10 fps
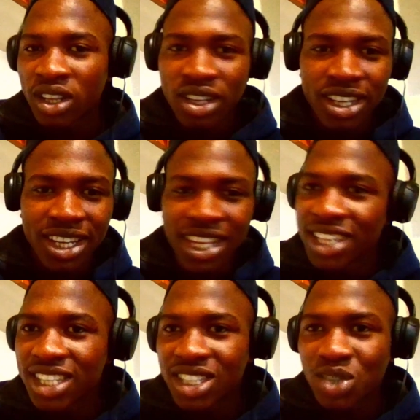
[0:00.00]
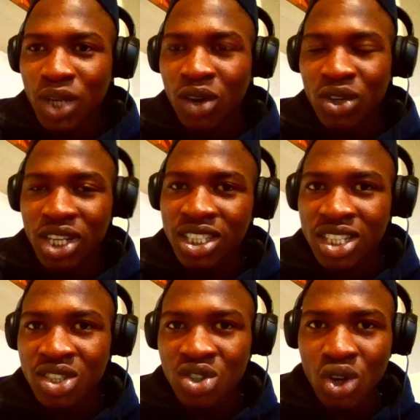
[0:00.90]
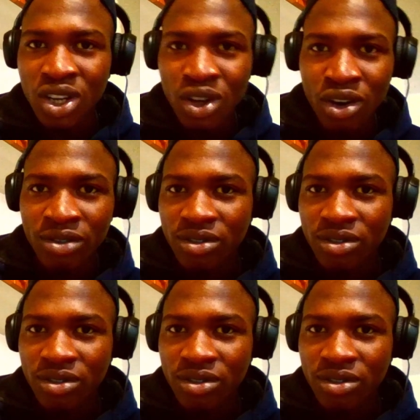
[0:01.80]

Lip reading: The engines, without the engines turning off.